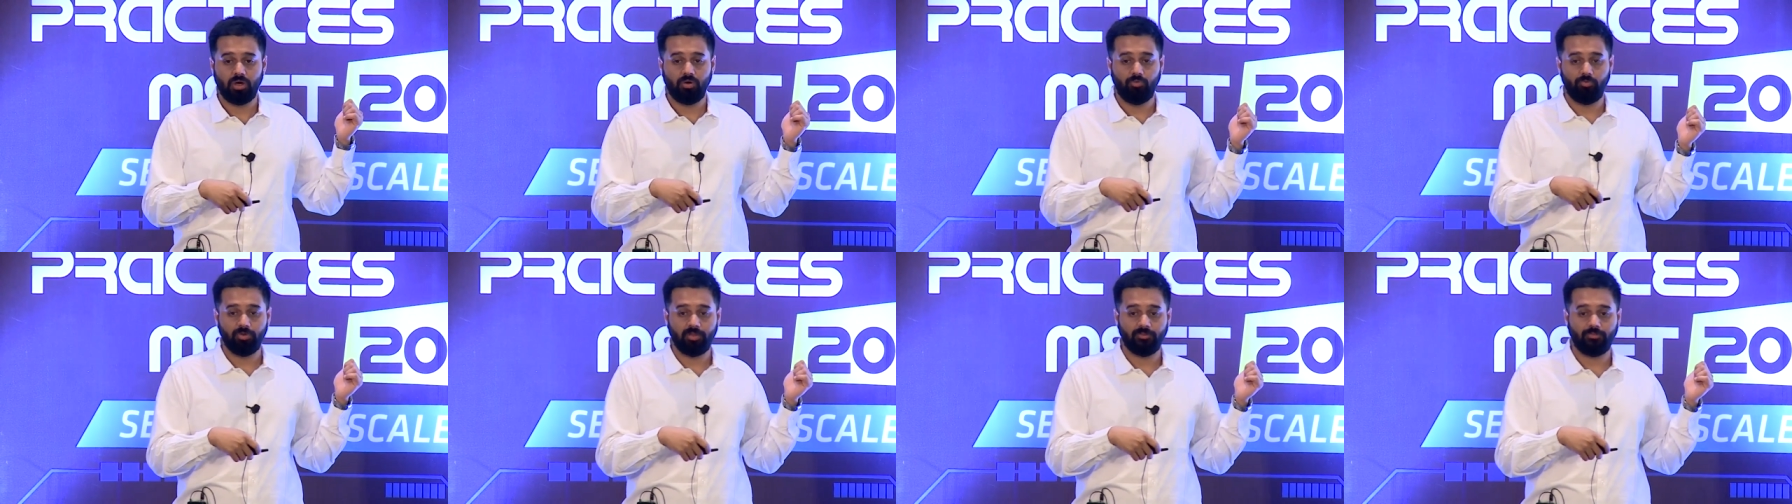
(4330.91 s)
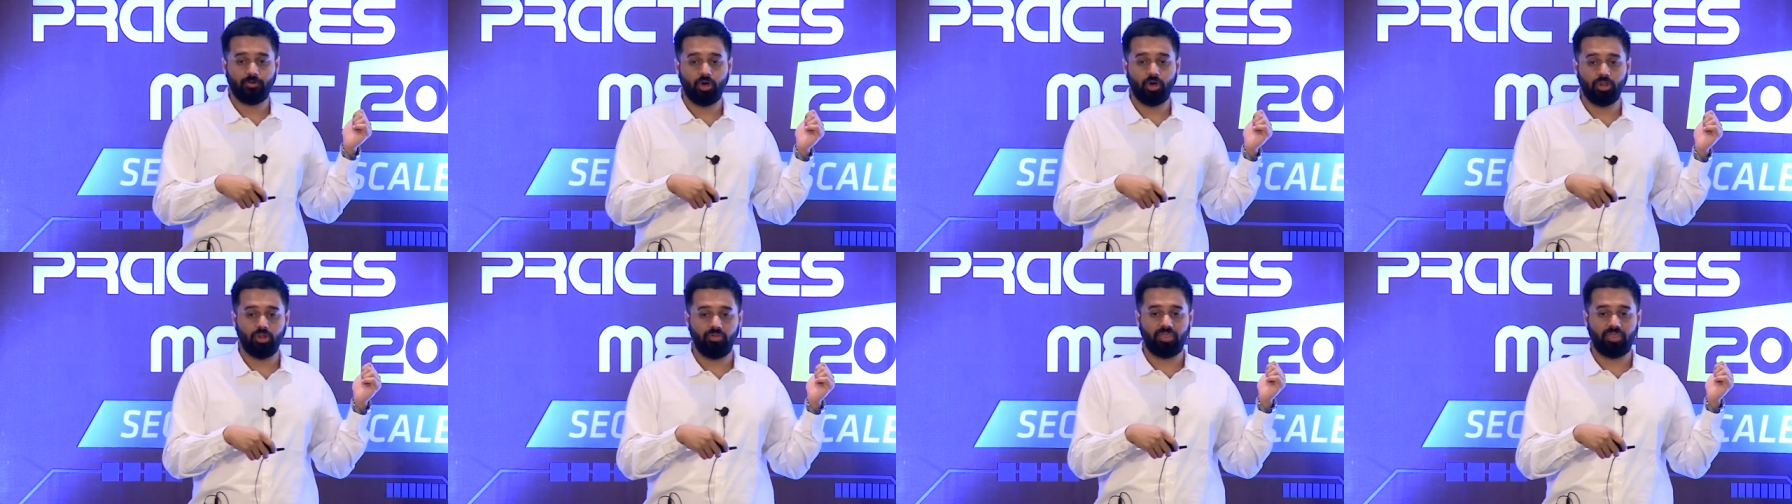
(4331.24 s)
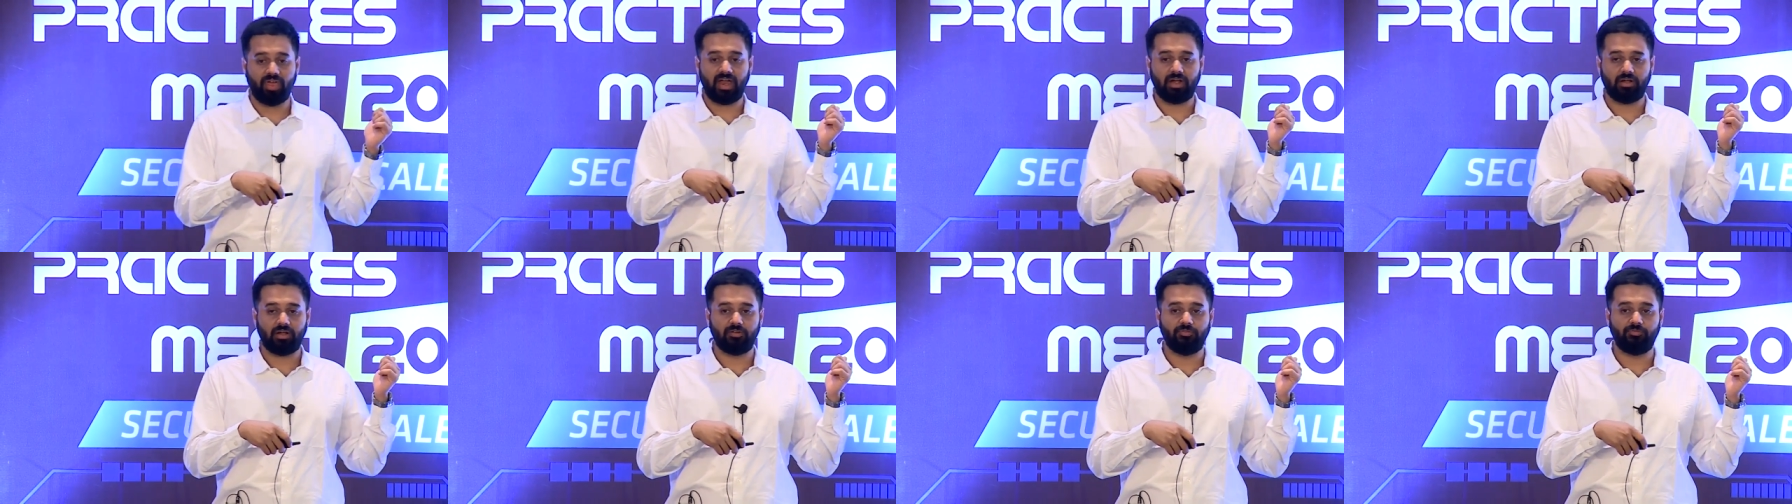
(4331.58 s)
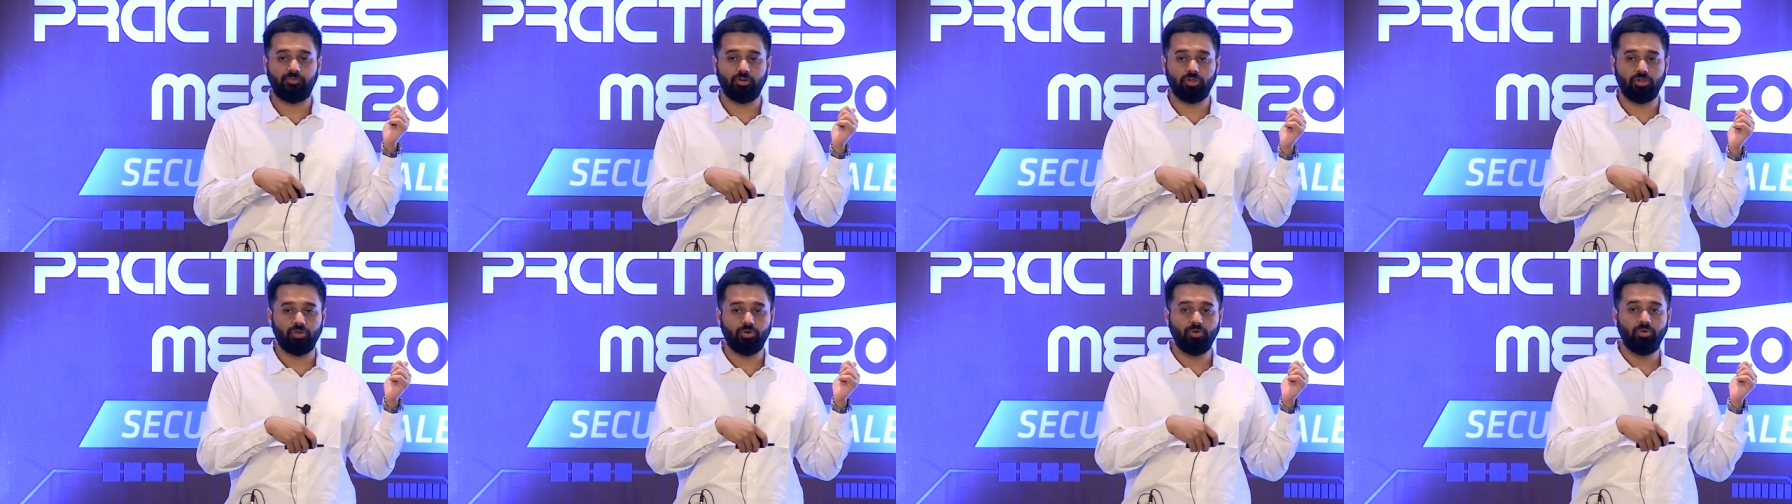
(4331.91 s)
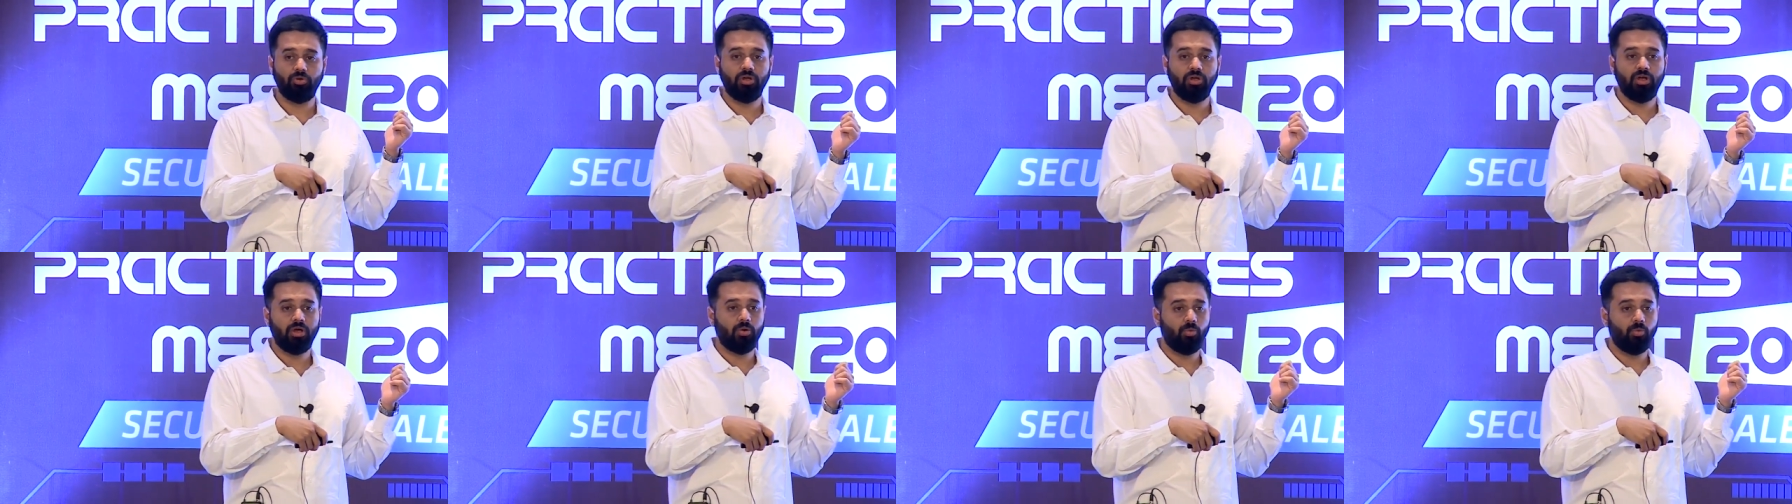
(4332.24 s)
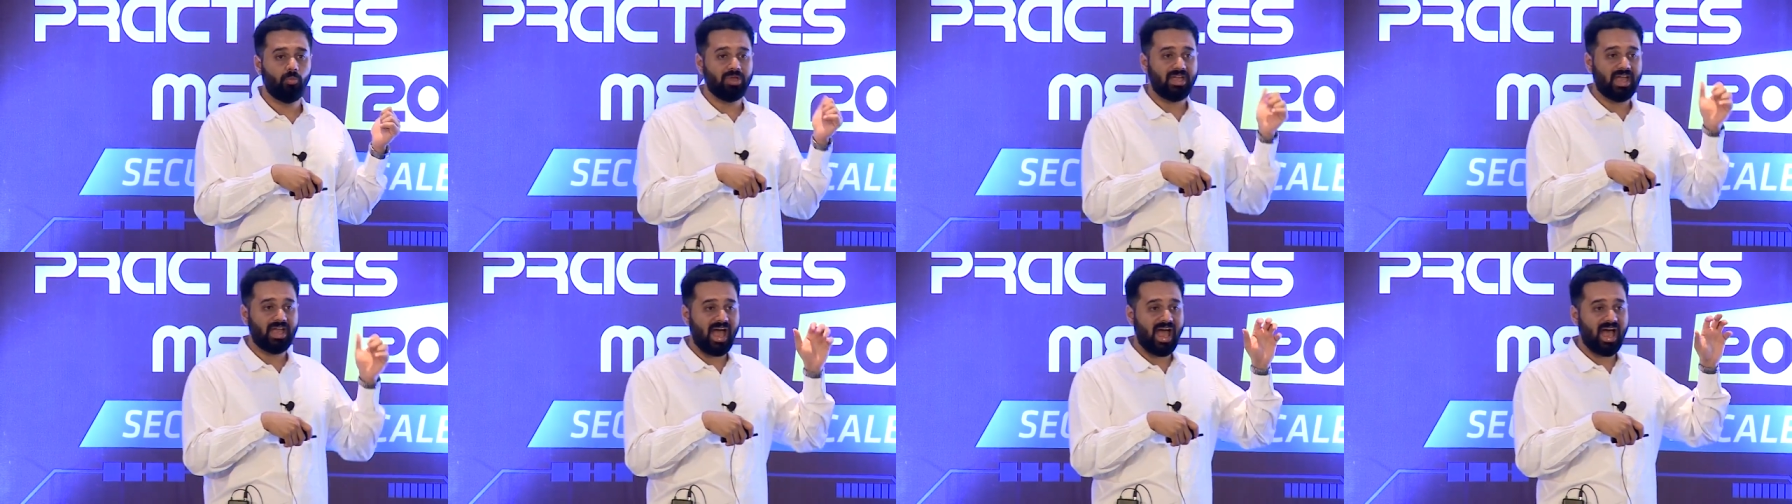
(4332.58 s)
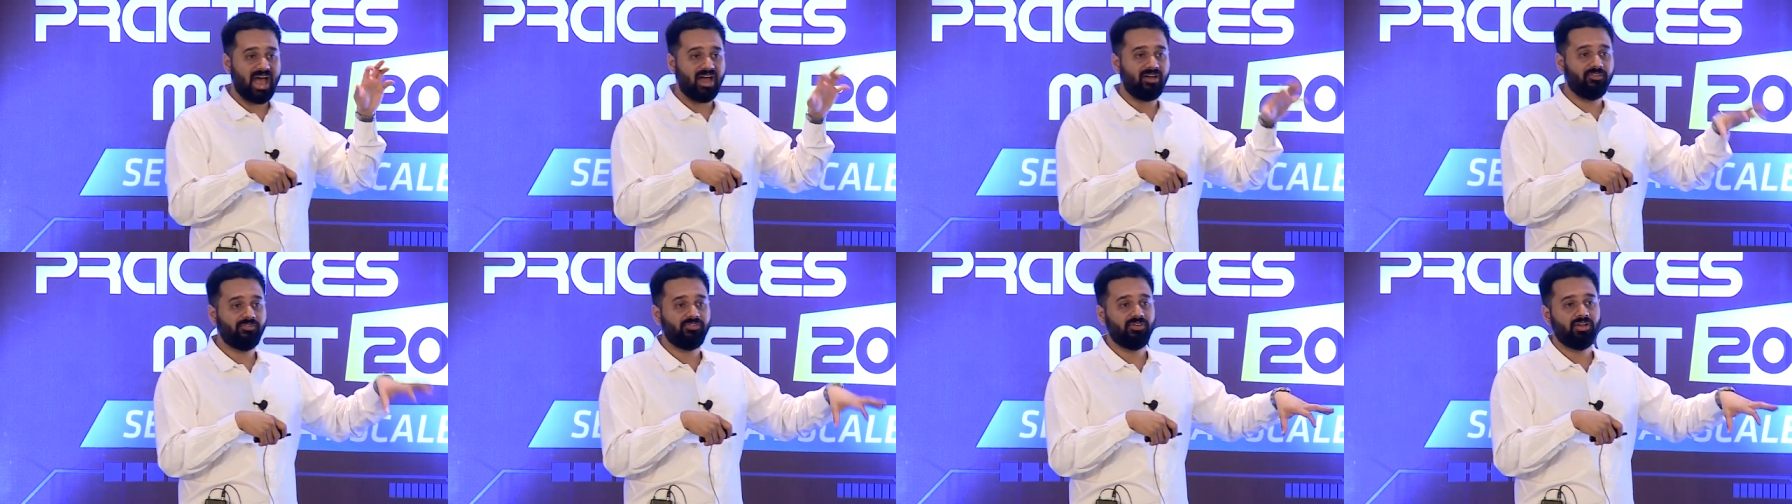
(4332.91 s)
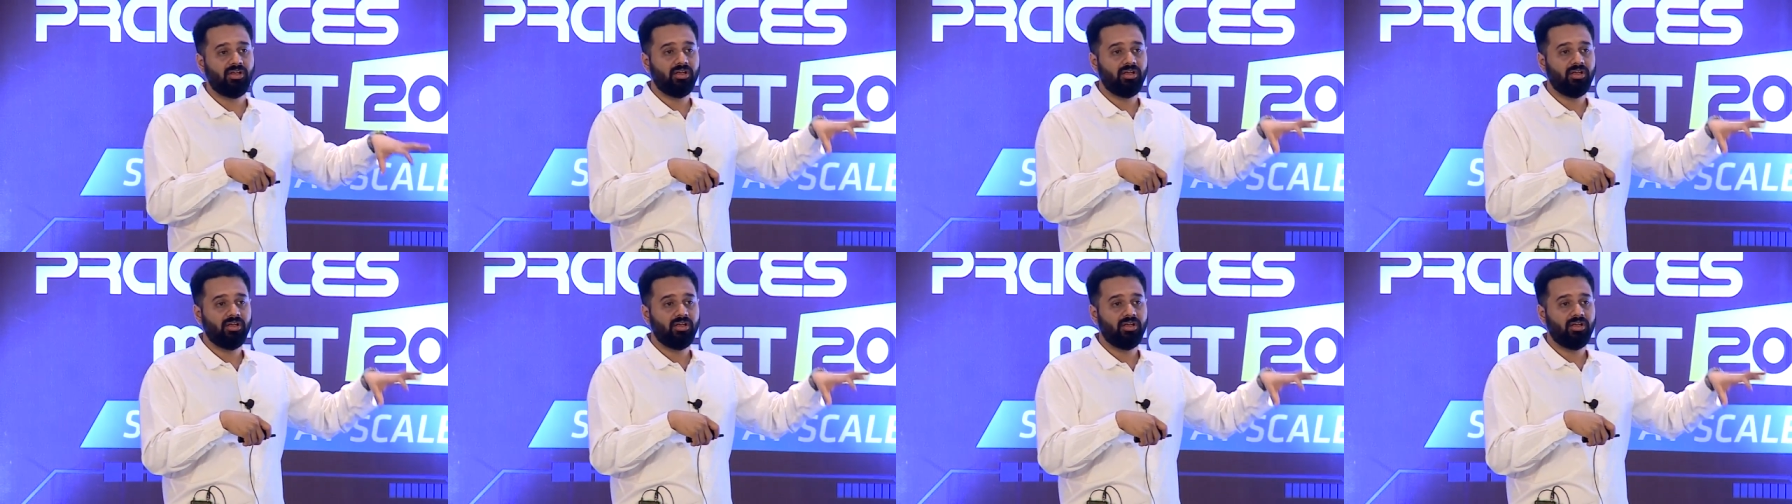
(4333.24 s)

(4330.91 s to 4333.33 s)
we follow that for you. We have